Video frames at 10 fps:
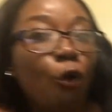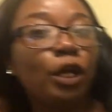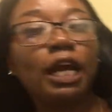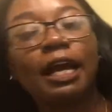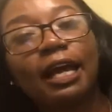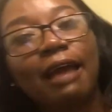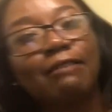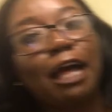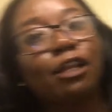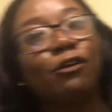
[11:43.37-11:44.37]
We gonna have a
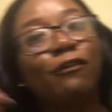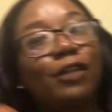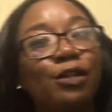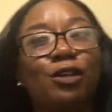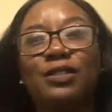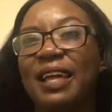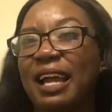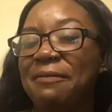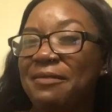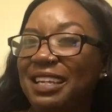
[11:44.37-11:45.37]
lot of little videos. Like,
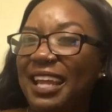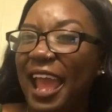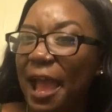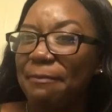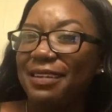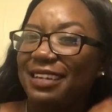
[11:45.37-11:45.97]
I'm really happy.